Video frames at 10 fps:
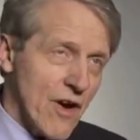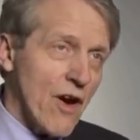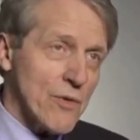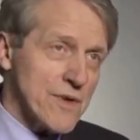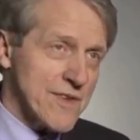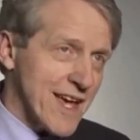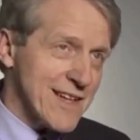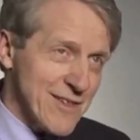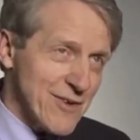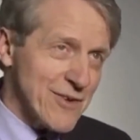always
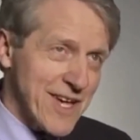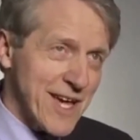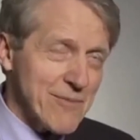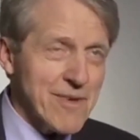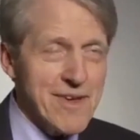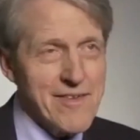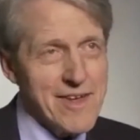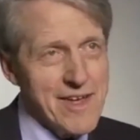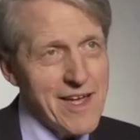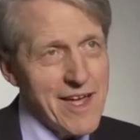had low CAPE.
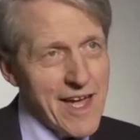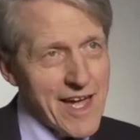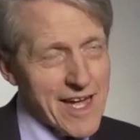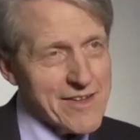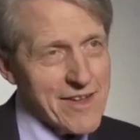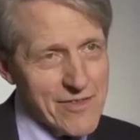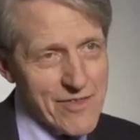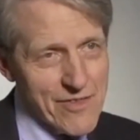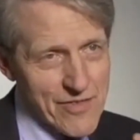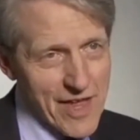And
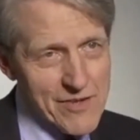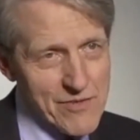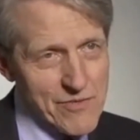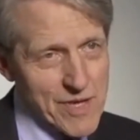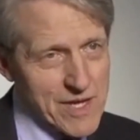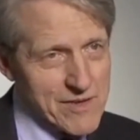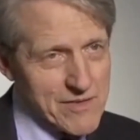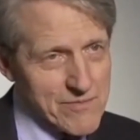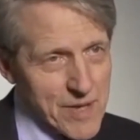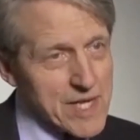then we
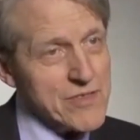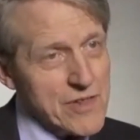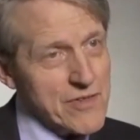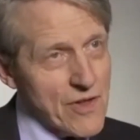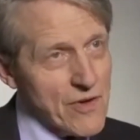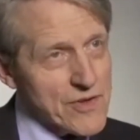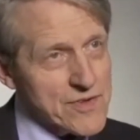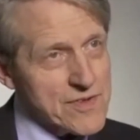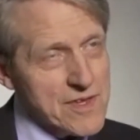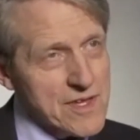pick the
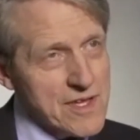lowest